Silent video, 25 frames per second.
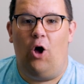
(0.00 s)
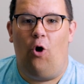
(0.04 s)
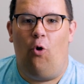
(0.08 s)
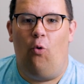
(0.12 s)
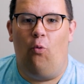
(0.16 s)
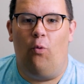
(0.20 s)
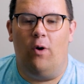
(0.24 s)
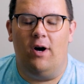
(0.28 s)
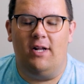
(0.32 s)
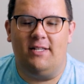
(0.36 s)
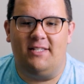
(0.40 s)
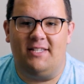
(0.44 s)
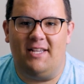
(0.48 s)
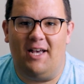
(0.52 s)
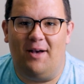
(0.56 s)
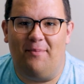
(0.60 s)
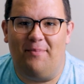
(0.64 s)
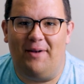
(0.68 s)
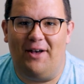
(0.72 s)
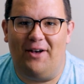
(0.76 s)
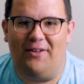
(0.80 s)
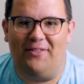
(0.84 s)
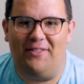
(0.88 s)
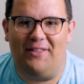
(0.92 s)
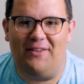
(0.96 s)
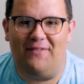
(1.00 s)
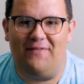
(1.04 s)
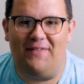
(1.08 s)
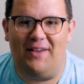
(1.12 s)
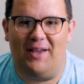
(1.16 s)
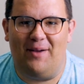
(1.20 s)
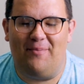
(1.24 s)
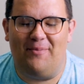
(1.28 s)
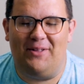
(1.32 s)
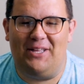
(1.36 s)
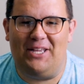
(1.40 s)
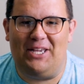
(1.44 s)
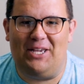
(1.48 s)
What's up, Healthi
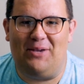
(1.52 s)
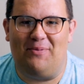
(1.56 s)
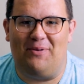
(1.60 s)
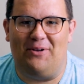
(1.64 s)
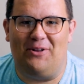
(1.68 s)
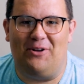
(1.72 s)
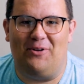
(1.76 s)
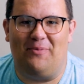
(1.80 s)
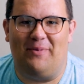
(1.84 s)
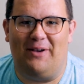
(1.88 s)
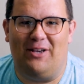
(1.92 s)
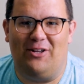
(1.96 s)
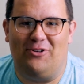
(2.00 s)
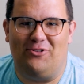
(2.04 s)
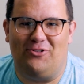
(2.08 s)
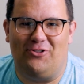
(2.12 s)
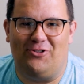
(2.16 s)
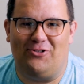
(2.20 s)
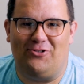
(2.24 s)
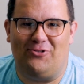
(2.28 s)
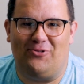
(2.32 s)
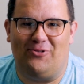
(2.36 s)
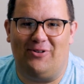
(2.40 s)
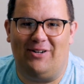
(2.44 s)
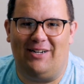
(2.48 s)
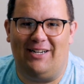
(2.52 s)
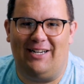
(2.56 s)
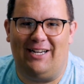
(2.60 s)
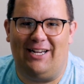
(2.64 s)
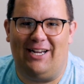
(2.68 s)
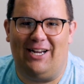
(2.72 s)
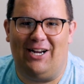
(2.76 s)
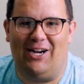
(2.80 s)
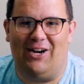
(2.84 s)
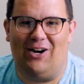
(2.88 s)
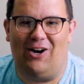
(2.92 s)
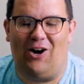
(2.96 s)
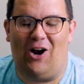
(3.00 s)
family? Community manager Jordan
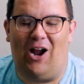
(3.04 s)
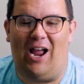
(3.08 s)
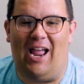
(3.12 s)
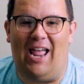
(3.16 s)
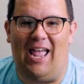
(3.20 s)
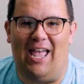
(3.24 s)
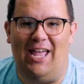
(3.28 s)
here.